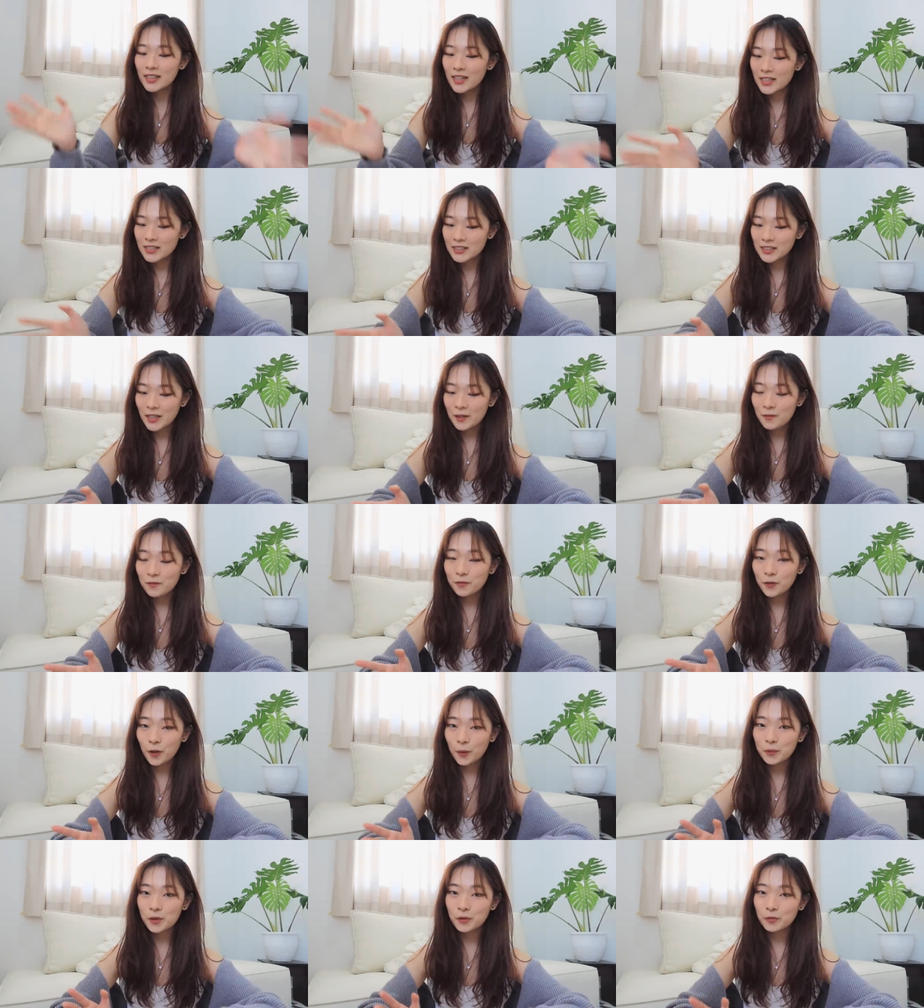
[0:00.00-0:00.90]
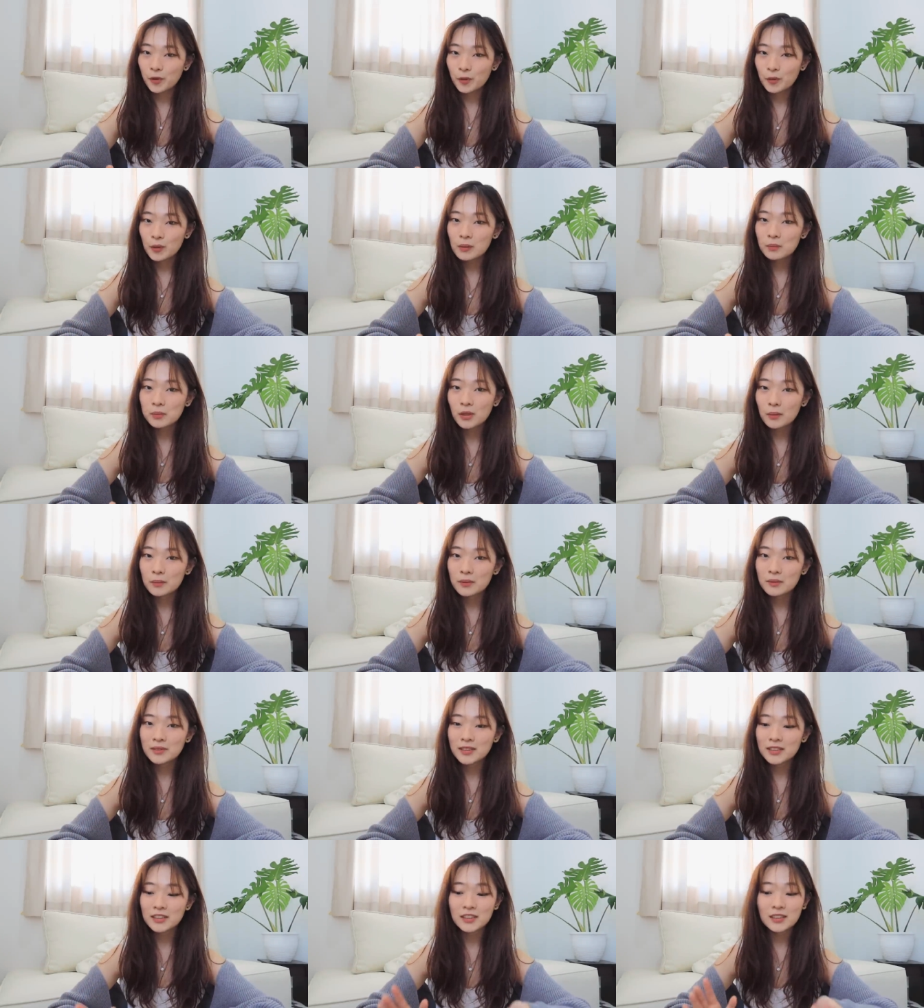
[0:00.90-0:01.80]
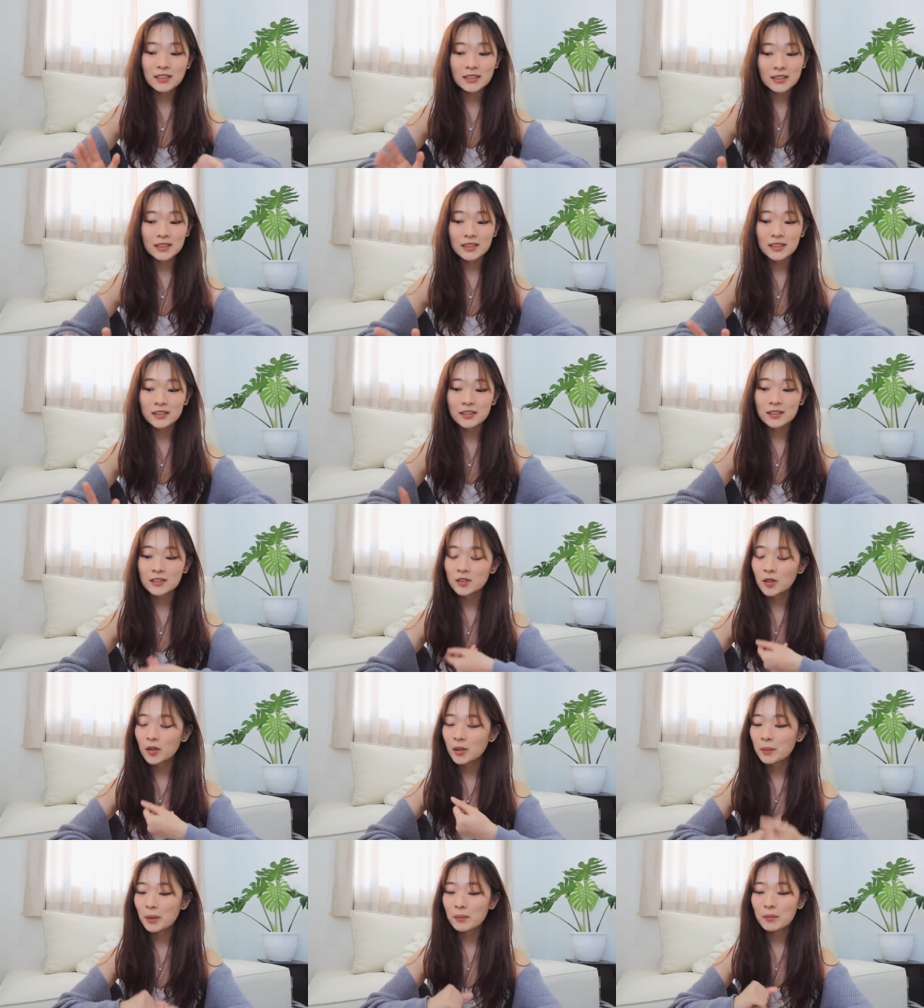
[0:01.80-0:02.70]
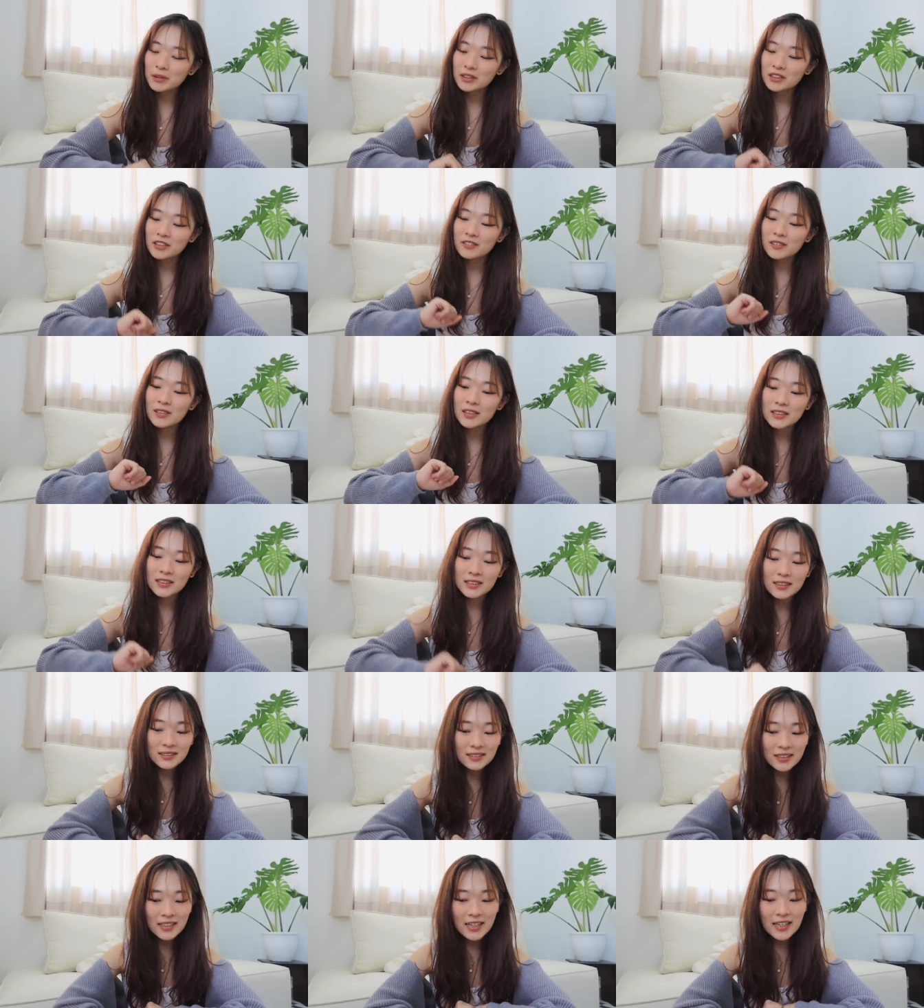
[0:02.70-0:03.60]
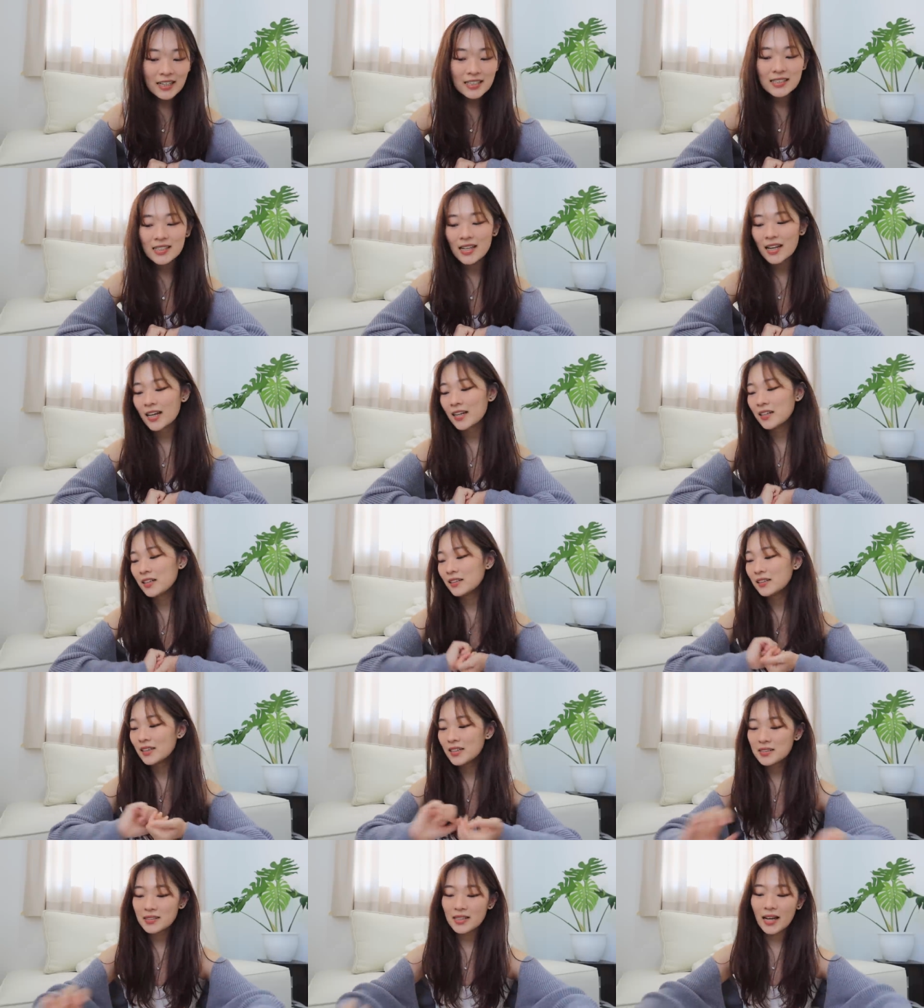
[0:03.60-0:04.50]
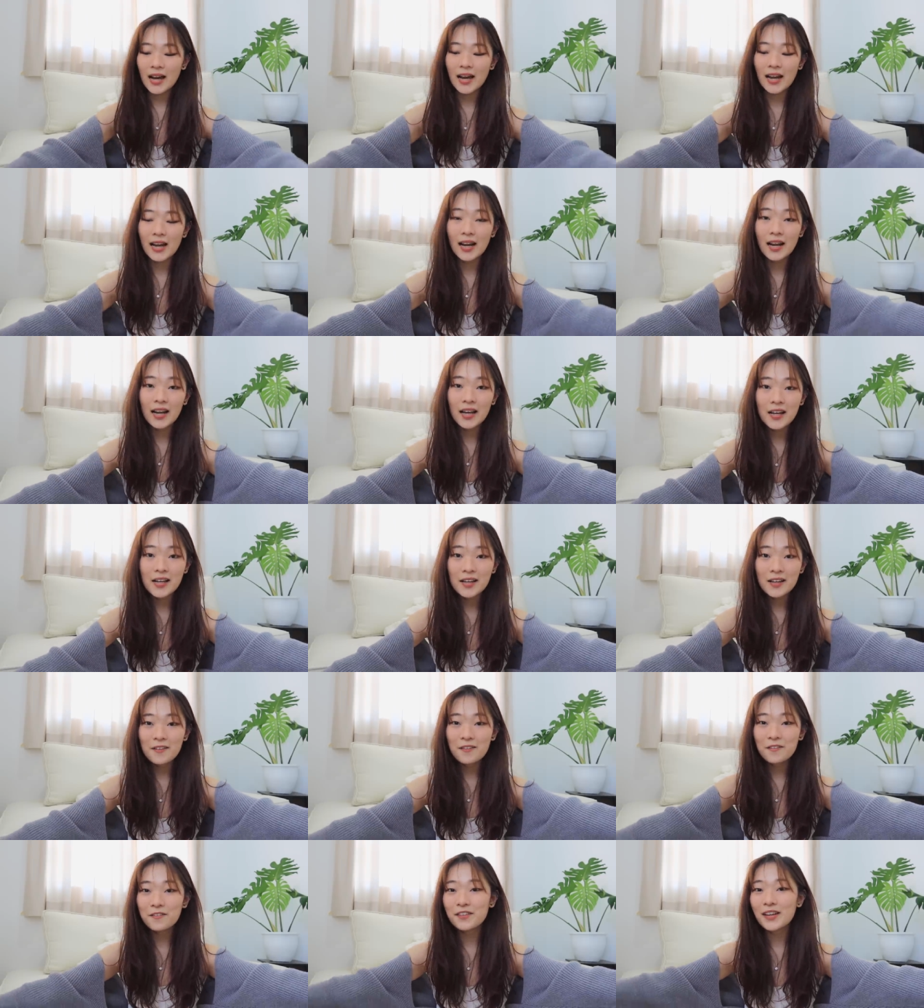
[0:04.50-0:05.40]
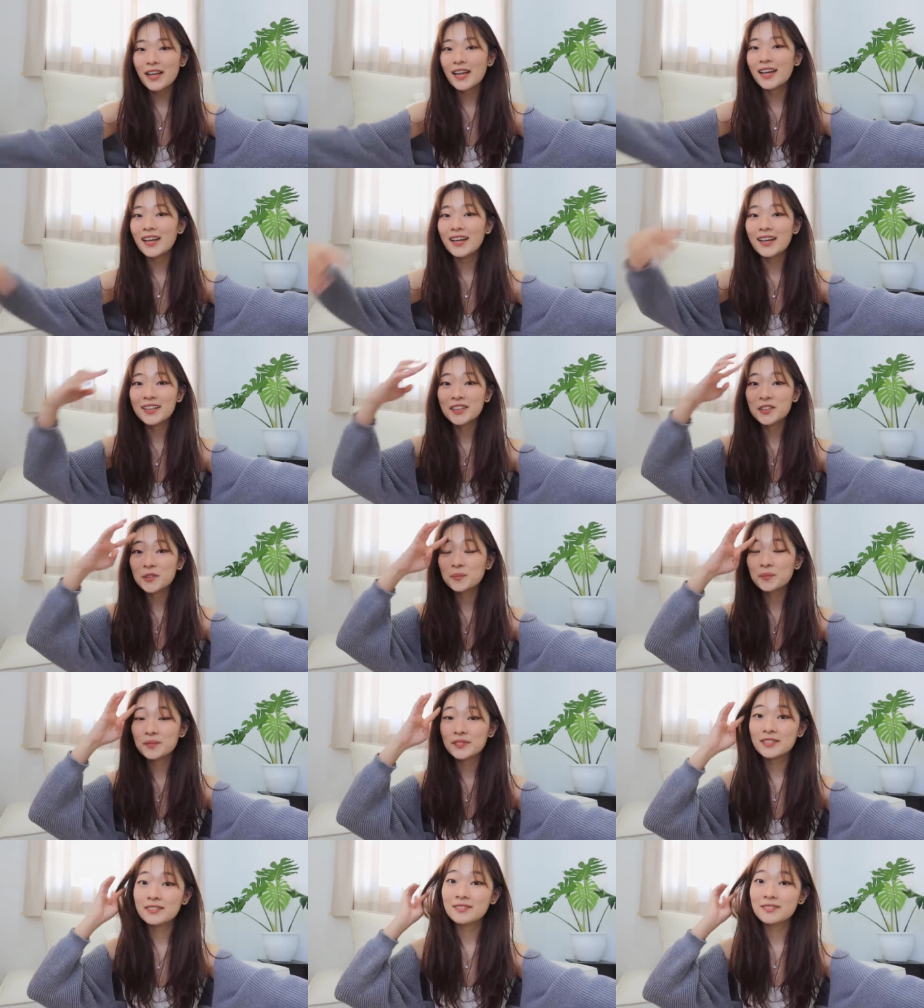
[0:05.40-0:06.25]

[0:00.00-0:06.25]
escape from the real world problems and just sit here and talk about materialist things and the things I love and